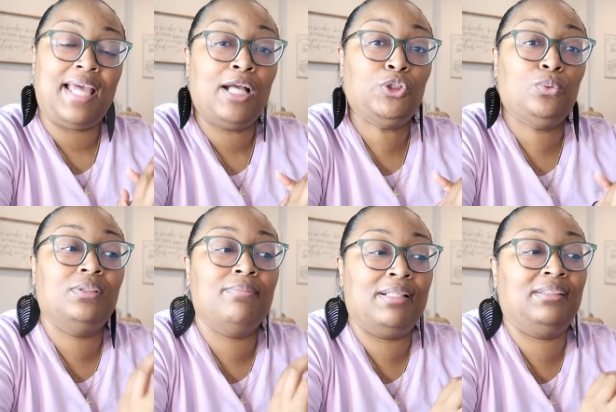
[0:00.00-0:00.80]
actual
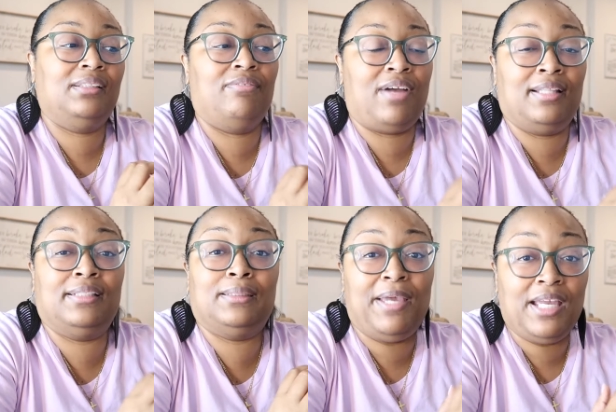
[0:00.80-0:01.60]
domestic
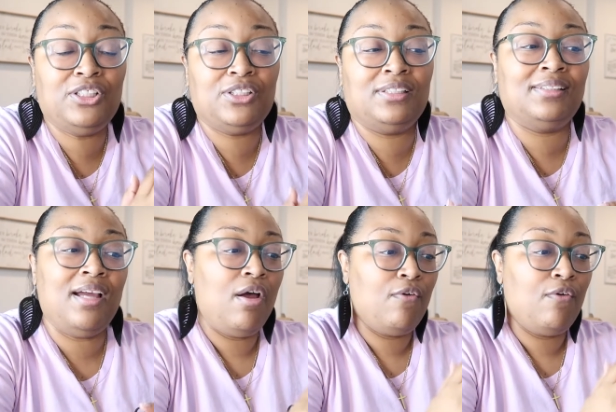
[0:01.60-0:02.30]
violence pages